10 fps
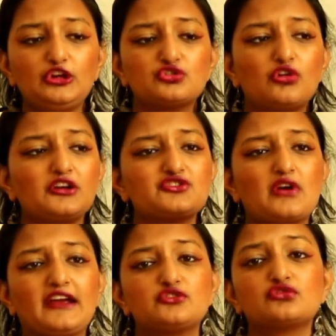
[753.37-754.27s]
Do not
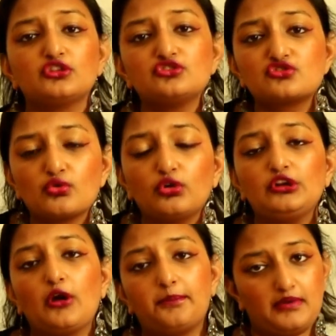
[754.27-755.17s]
try to control
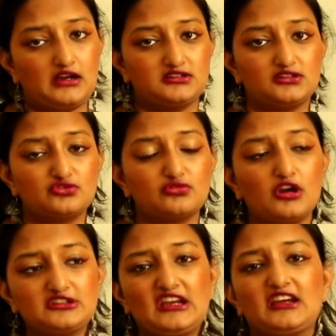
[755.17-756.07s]
your partner, do
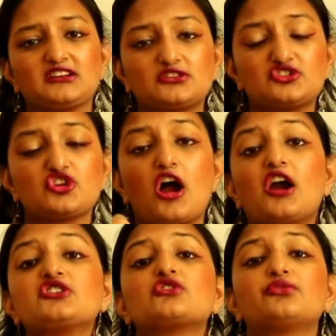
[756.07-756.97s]
not take
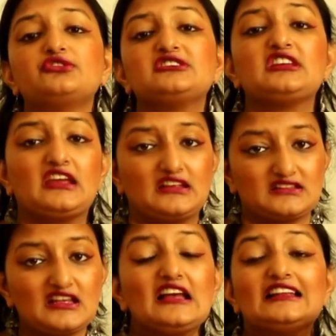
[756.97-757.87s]
charge of the
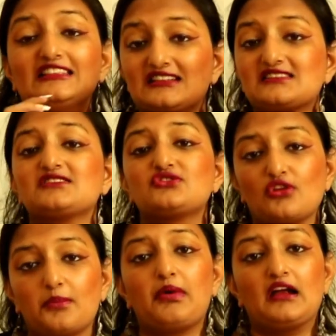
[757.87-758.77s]
things, listen to
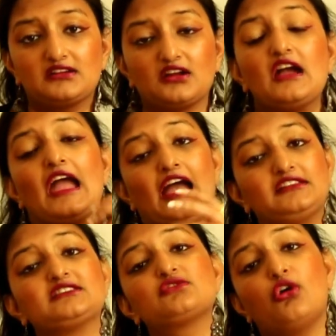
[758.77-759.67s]
your partner.
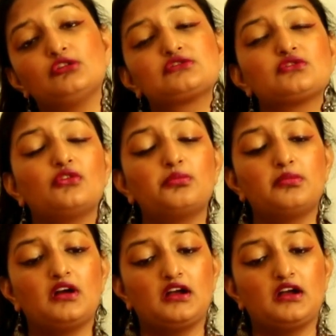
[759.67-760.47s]
And this also